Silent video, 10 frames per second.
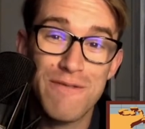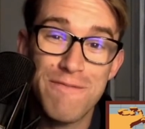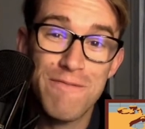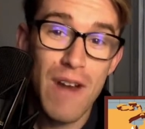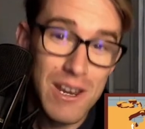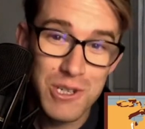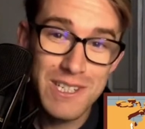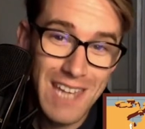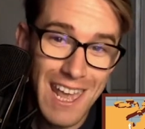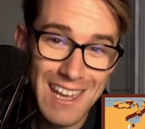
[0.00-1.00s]
fresh
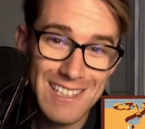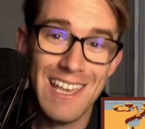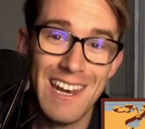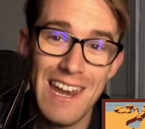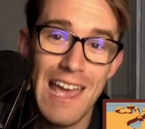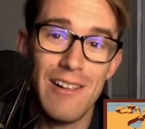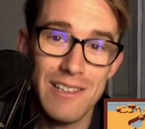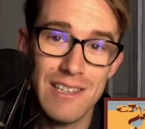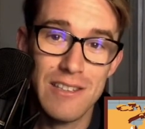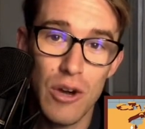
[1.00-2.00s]
takes and
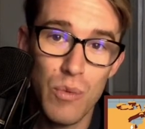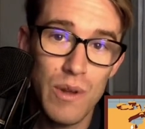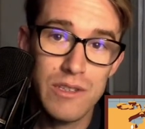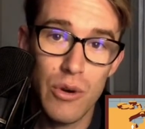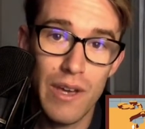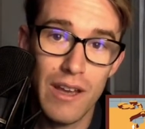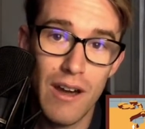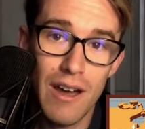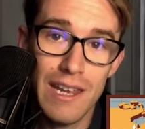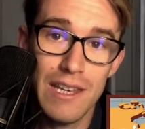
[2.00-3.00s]
analysis on what's going
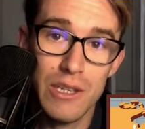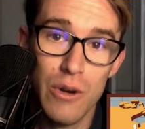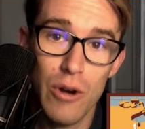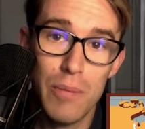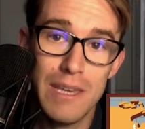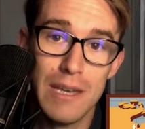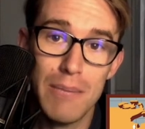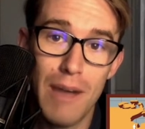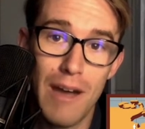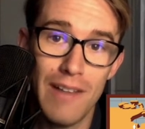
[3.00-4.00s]
on in European
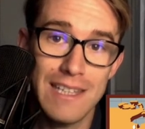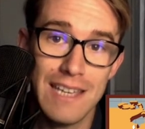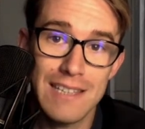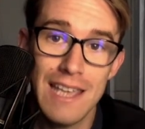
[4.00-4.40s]
politics